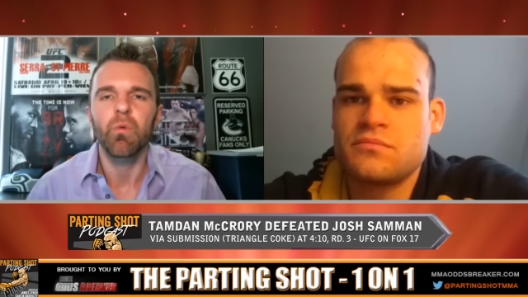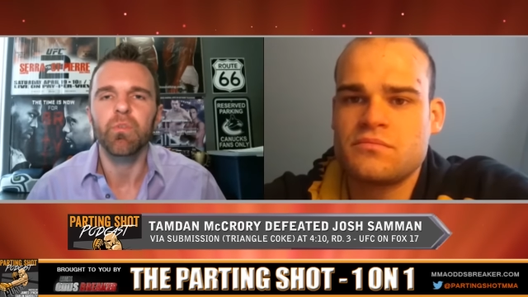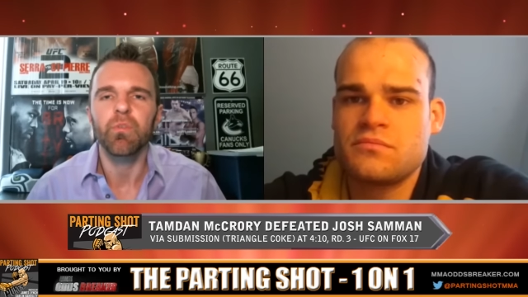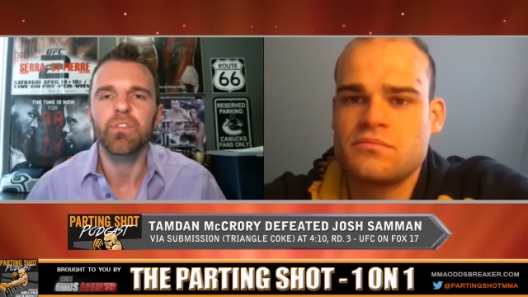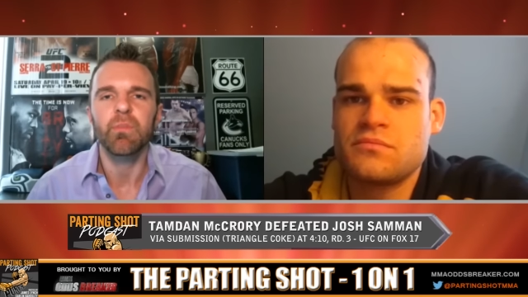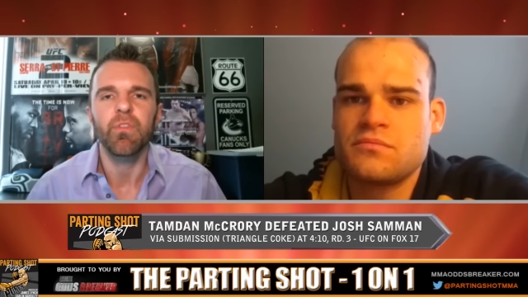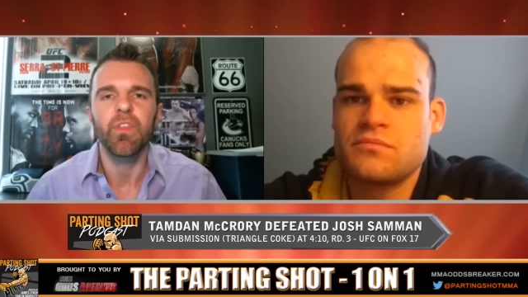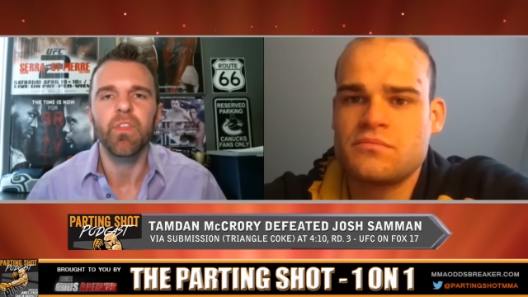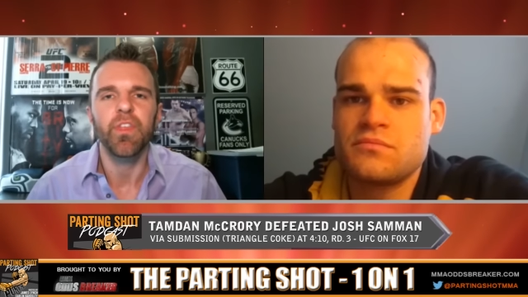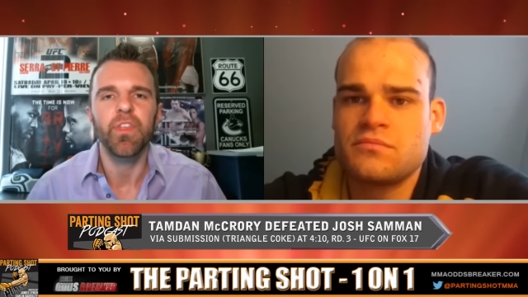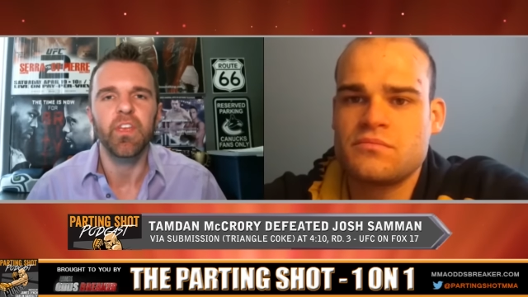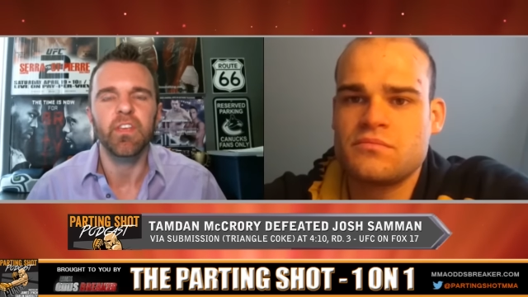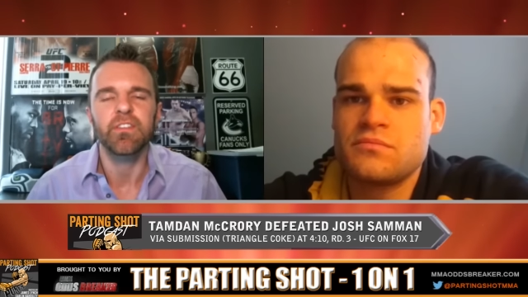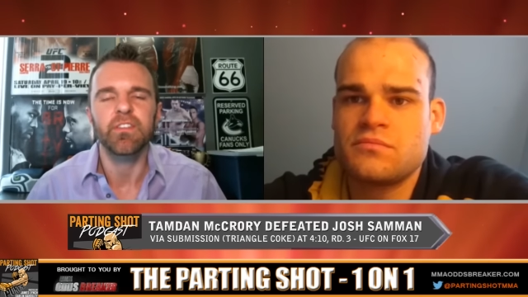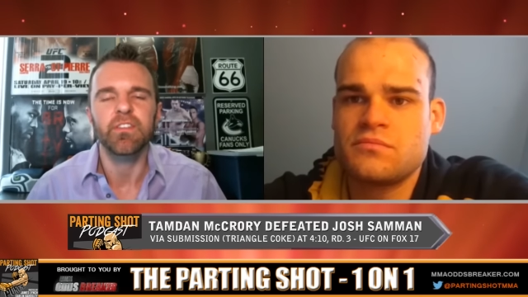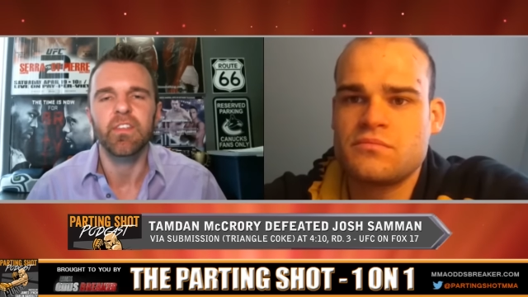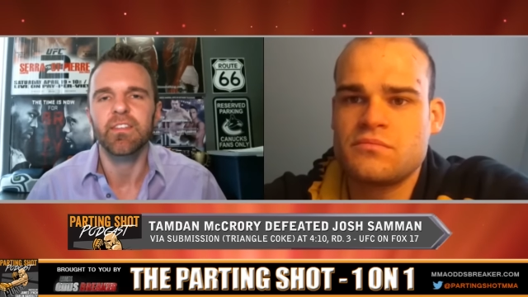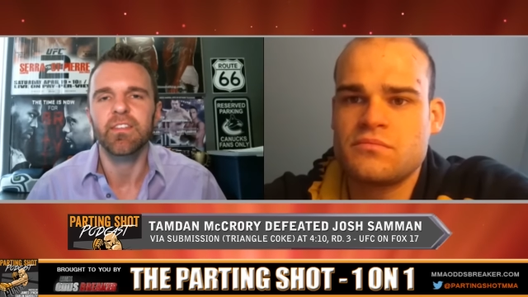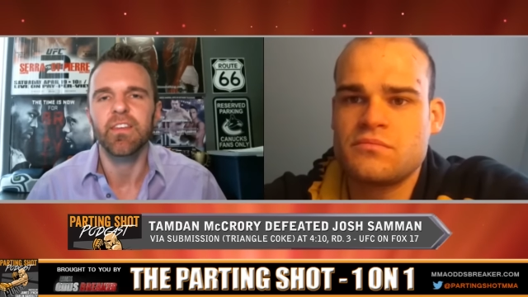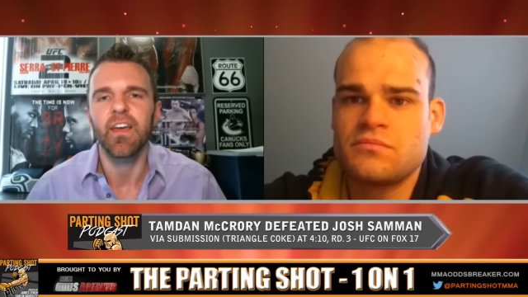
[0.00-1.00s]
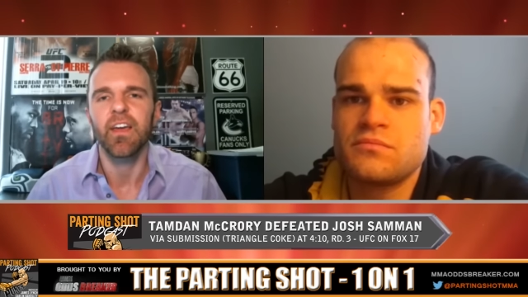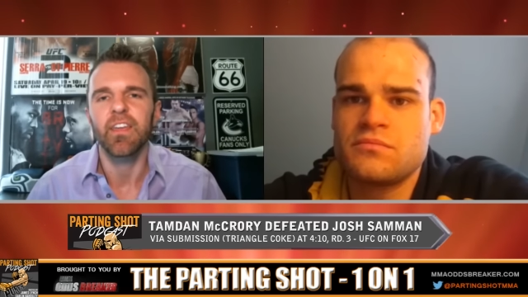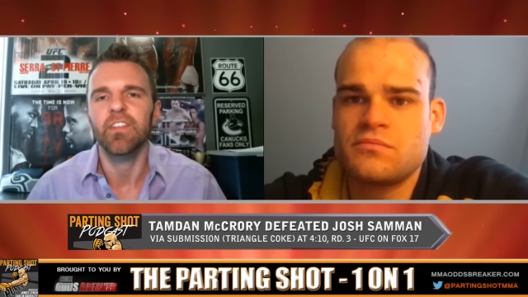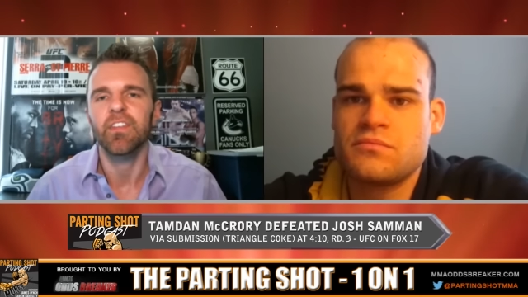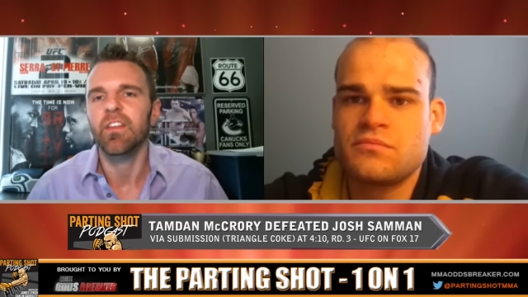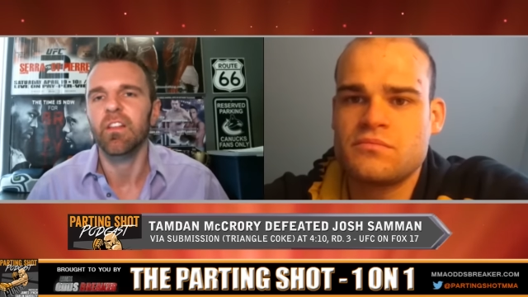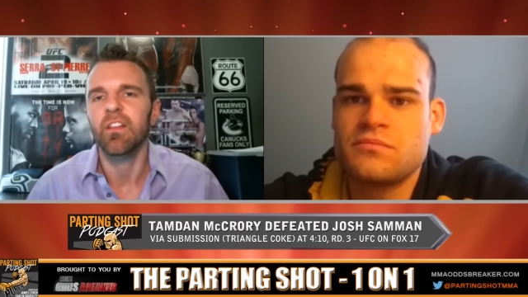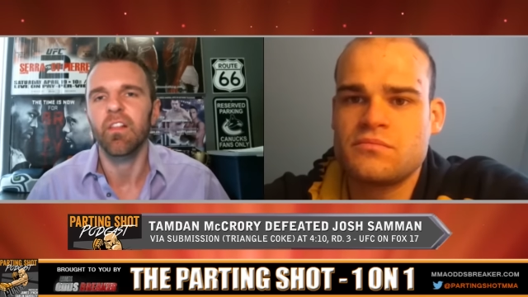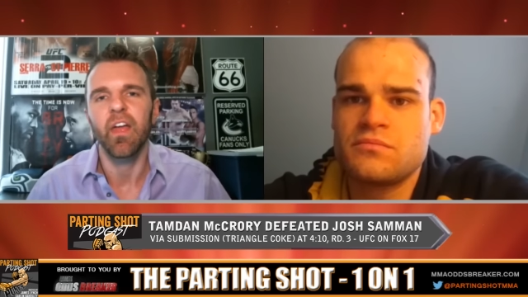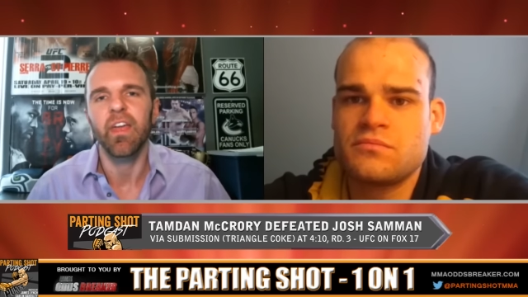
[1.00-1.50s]
Speaker 1: What were some of the things that
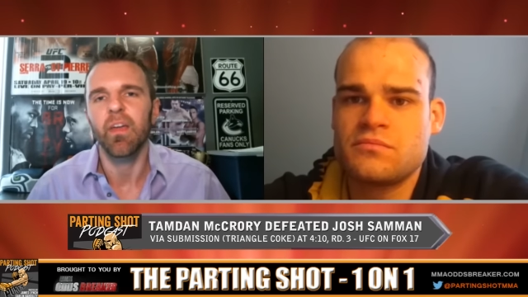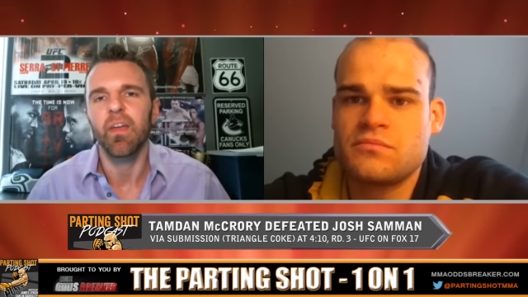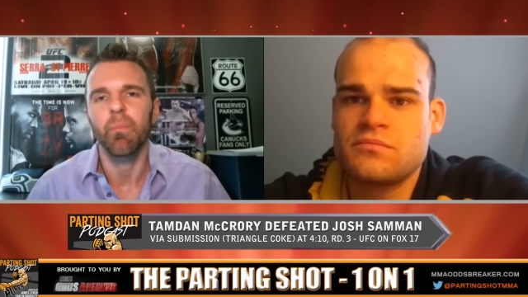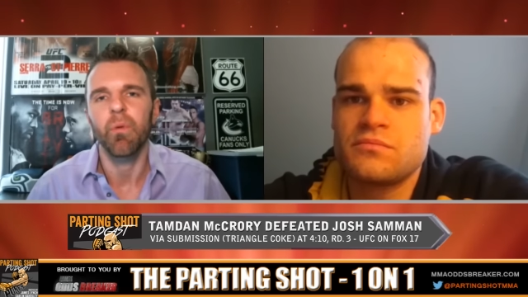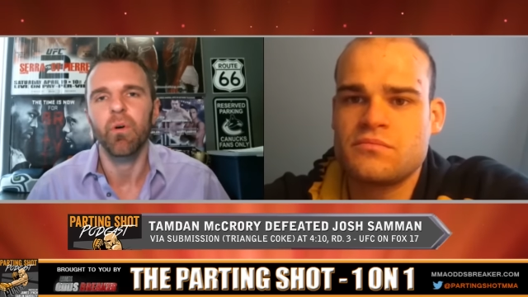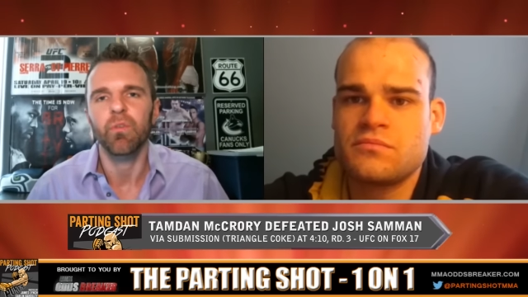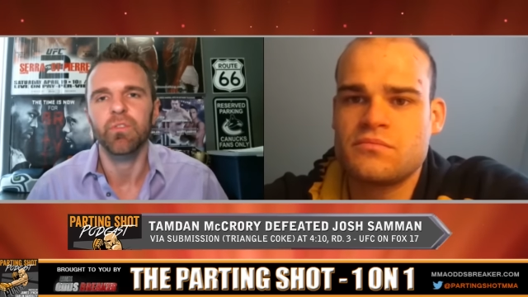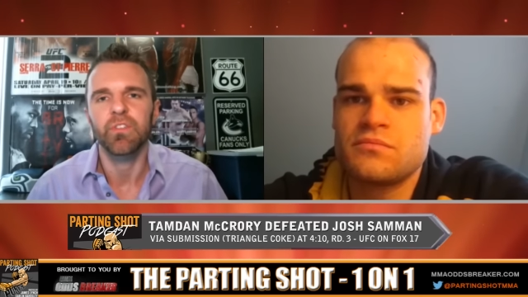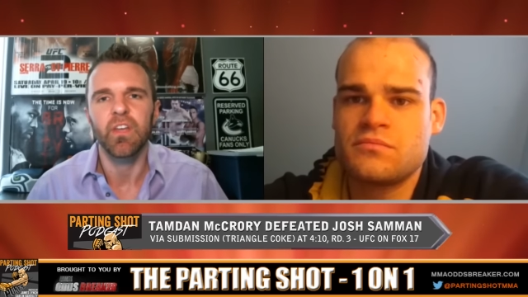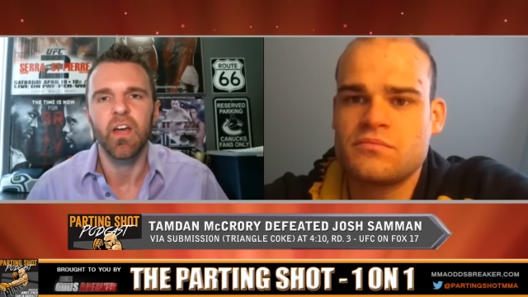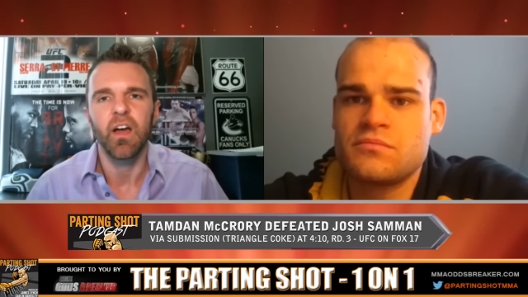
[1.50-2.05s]
you didn't like about